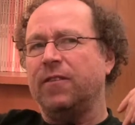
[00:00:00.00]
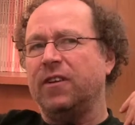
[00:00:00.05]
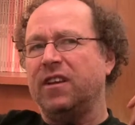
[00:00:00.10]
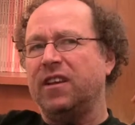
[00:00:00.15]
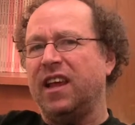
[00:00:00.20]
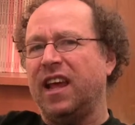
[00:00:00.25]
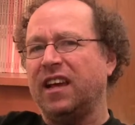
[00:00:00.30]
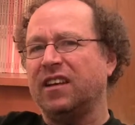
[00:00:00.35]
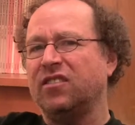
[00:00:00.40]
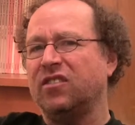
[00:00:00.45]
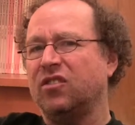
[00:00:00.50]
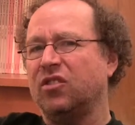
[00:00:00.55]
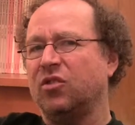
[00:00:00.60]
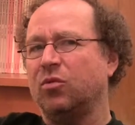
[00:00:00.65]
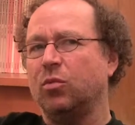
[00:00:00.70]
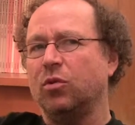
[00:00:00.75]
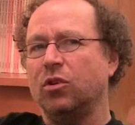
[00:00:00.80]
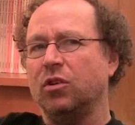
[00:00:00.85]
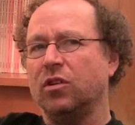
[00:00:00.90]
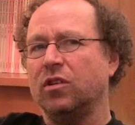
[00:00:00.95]
for
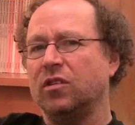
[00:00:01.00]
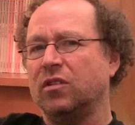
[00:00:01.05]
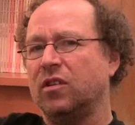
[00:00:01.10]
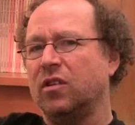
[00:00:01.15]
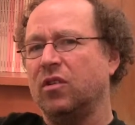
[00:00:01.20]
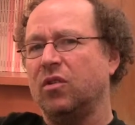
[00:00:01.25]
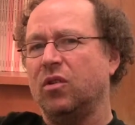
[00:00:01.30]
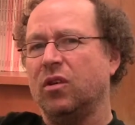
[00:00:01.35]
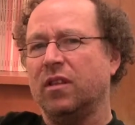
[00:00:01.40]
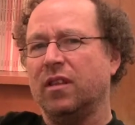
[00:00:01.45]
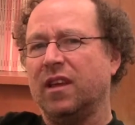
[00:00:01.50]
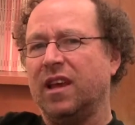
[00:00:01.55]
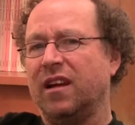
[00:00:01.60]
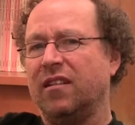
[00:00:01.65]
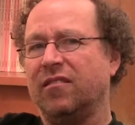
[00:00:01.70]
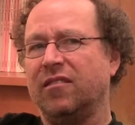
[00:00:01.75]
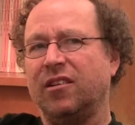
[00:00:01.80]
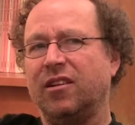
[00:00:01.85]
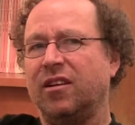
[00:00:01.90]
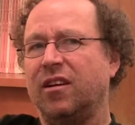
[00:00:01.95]
textile workers in North
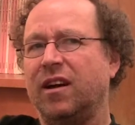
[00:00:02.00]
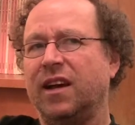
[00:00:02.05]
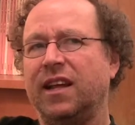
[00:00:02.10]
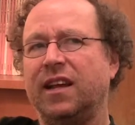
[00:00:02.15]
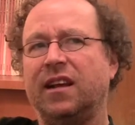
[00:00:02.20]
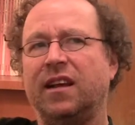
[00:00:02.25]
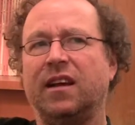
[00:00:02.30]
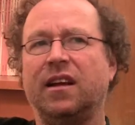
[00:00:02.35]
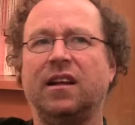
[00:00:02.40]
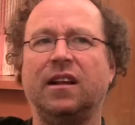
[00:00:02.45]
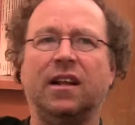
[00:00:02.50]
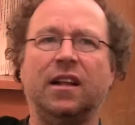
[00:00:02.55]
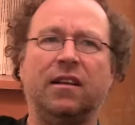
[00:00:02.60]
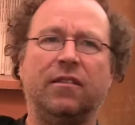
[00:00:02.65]
Carolina,